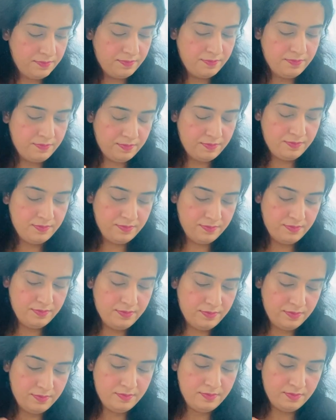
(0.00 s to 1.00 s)

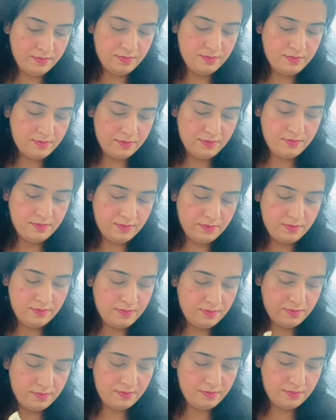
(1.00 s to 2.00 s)

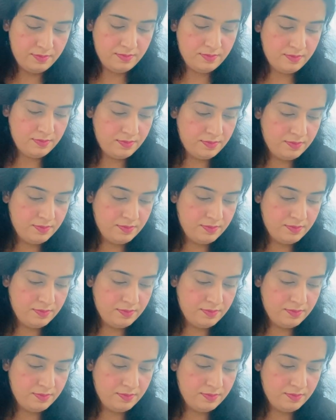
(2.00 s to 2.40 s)
Nothing is said.